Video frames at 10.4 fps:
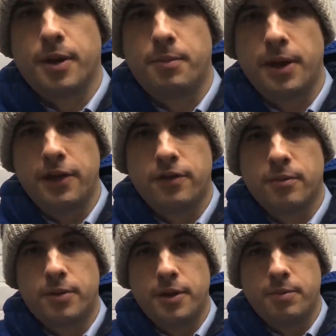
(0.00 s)
my
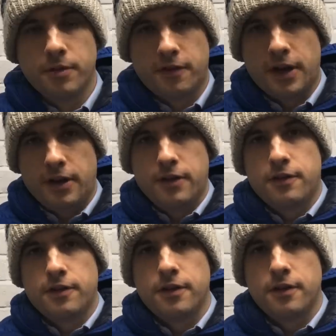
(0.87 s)
Patreon people. Shout
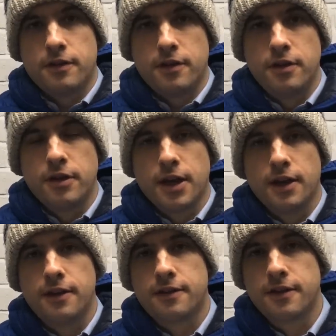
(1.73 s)
out to you
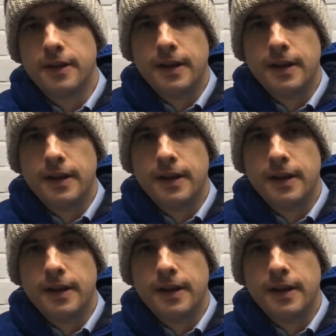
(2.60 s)
guys.